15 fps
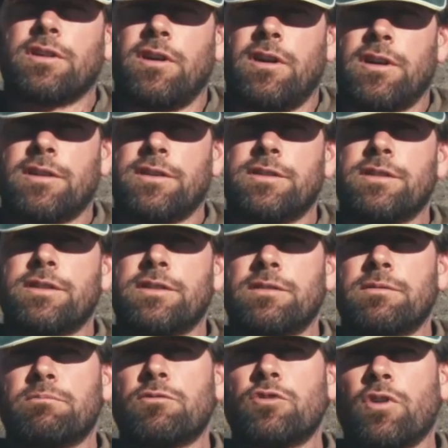
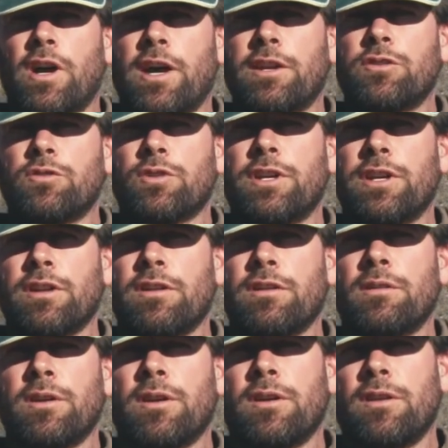carcasses trying to
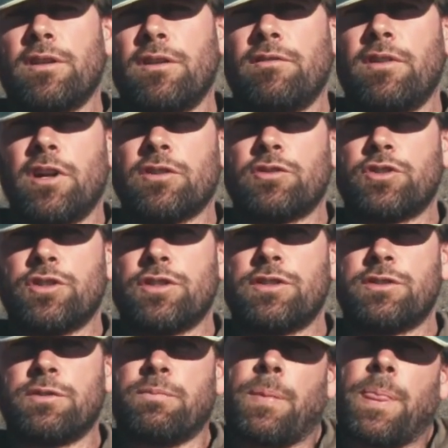kill the
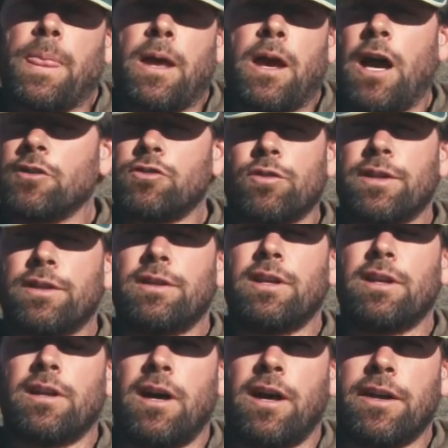vultures,
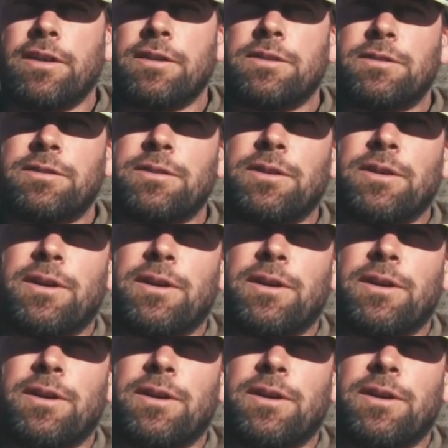the lions,